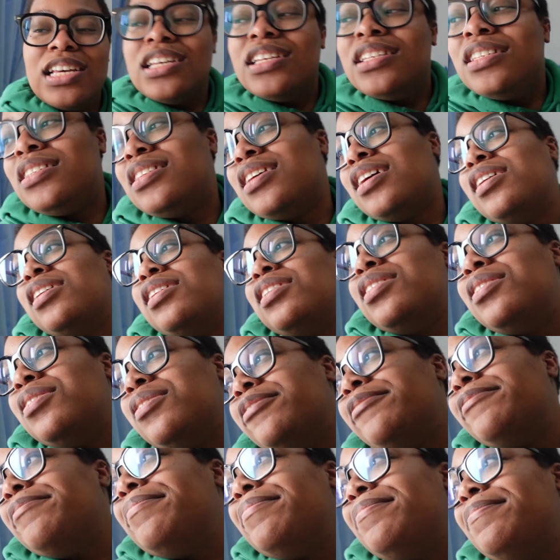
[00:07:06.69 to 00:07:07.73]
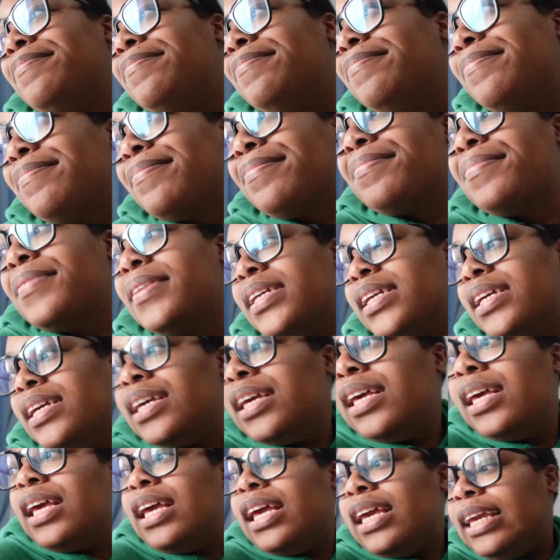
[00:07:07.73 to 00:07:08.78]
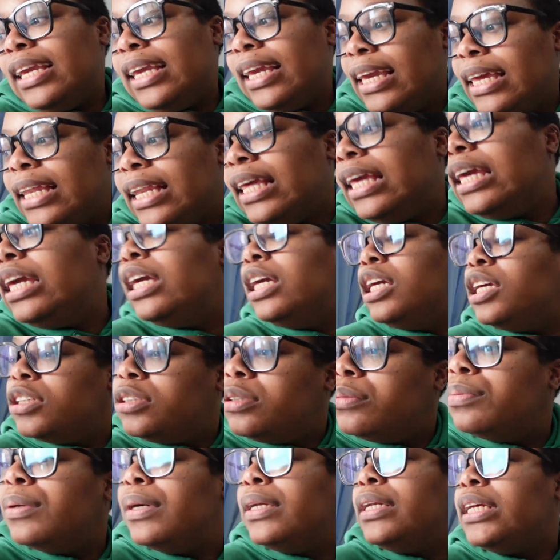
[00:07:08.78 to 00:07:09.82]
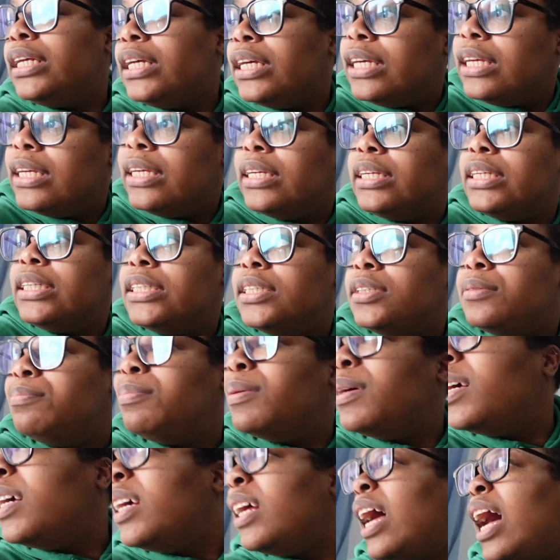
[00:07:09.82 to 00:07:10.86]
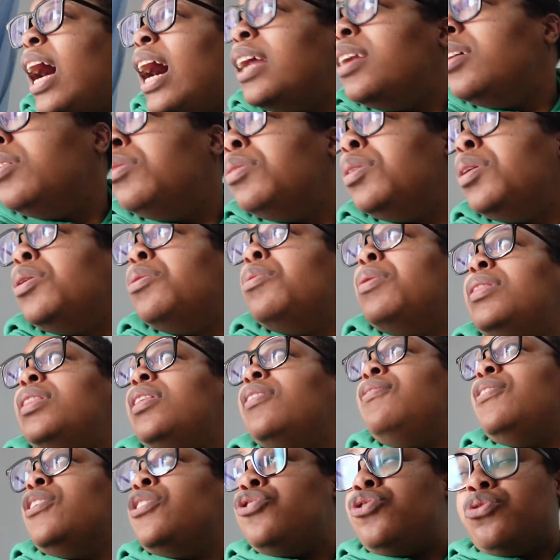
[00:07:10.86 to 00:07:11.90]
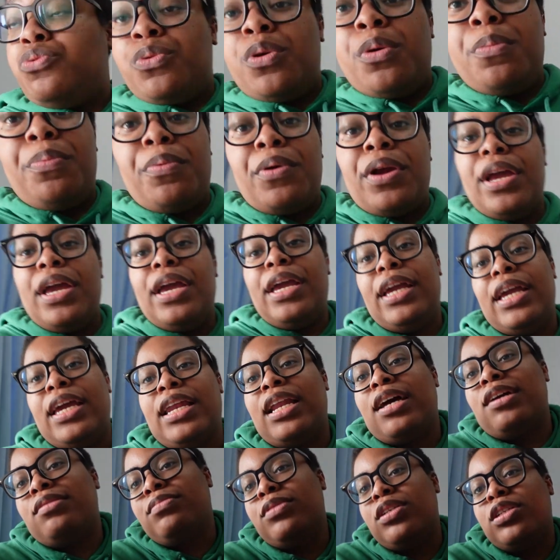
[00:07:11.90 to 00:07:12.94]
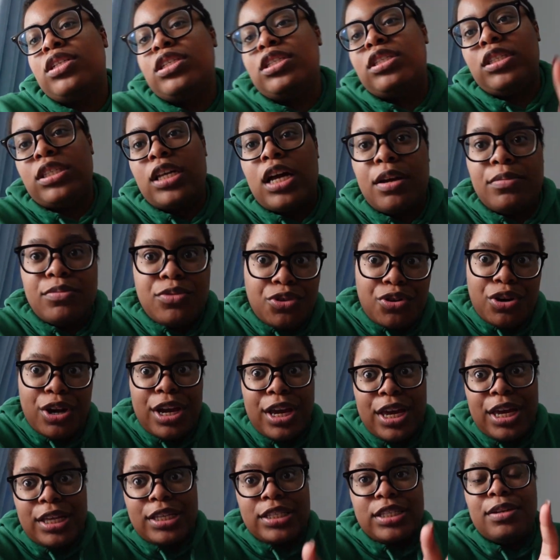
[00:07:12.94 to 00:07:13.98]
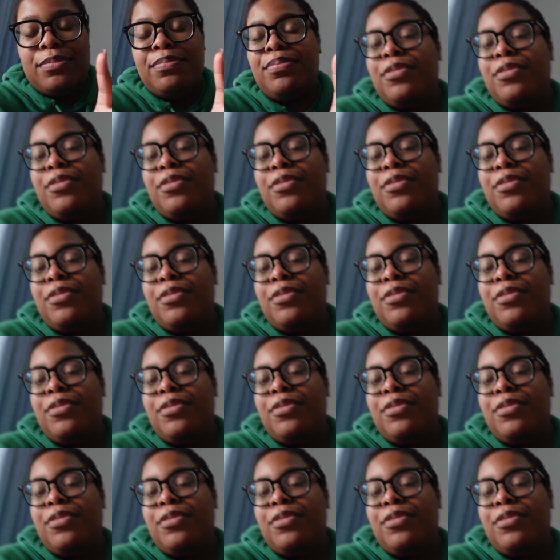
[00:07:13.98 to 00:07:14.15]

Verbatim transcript: so it is what it is, but I don't know what the future will bring, and I'm going to stop trying to